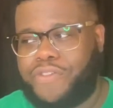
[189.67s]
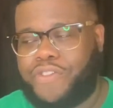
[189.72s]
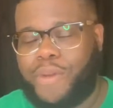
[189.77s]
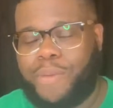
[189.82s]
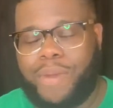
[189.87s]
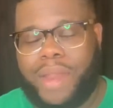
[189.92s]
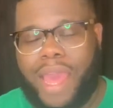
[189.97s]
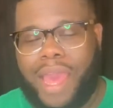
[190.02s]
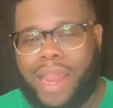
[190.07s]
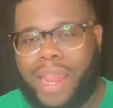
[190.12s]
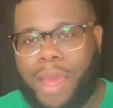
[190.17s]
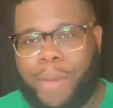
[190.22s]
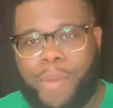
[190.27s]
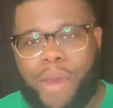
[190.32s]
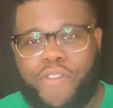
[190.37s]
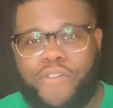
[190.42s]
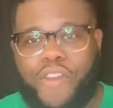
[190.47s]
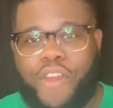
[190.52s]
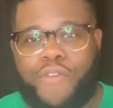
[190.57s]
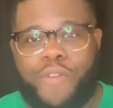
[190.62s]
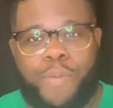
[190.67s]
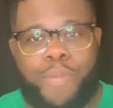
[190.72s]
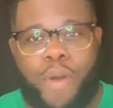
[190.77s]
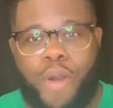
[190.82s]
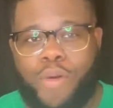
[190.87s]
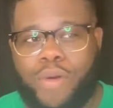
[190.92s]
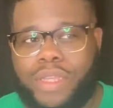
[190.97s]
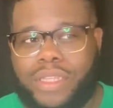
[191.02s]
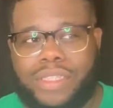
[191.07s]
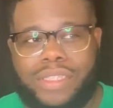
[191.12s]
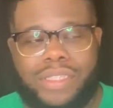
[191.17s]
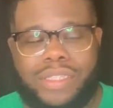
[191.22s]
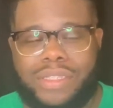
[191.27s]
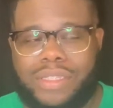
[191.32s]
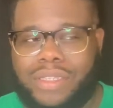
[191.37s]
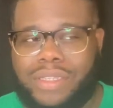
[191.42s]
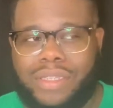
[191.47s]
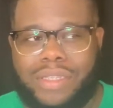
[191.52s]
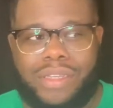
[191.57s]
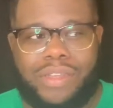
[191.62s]
that, like my favorite poets,
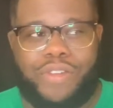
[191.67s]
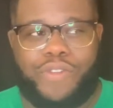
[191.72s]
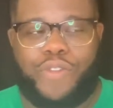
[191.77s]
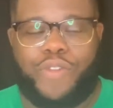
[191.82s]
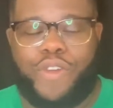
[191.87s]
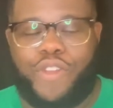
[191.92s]
Rudy